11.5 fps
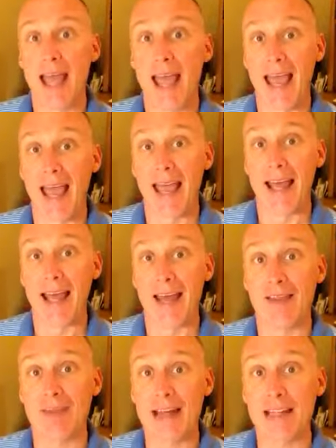and,
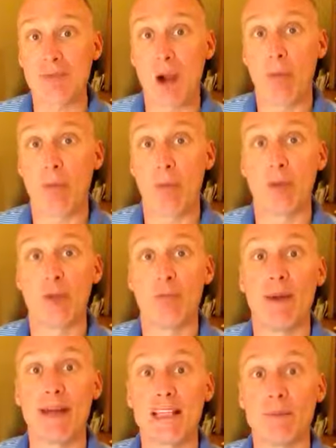and that's probably your
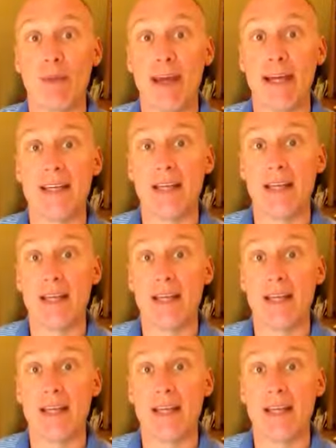best bet